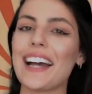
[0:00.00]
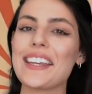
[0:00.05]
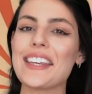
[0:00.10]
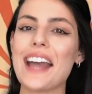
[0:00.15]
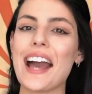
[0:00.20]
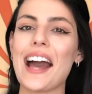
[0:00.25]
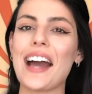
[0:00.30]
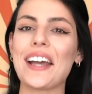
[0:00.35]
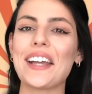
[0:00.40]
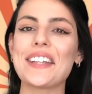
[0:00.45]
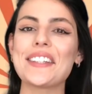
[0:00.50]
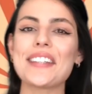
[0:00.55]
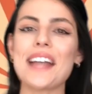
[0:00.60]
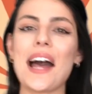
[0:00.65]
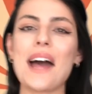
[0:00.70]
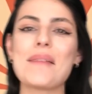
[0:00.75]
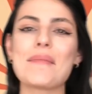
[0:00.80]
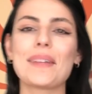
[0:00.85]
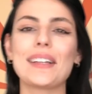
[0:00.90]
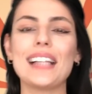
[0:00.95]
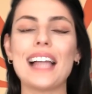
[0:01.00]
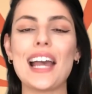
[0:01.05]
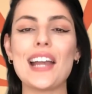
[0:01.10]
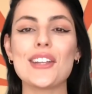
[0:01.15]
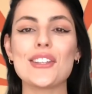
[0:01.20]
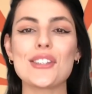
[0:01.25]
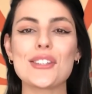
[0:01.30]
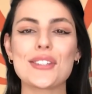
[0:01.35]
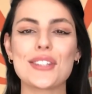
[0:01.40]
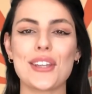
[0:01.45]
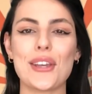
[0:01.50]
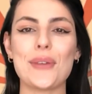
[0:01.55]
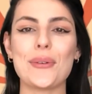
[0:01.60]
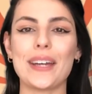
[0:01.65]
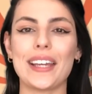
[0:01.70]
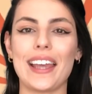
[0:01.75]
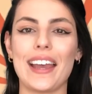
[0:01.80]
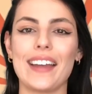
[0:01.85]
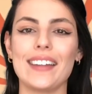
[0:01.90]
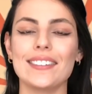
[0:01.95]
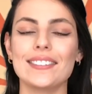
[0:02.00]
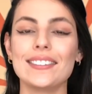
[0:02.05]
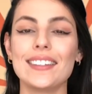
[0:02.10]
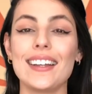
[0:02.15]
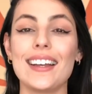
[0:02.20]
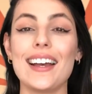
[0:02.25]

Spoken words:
Hi guys, I'm glad to see you again.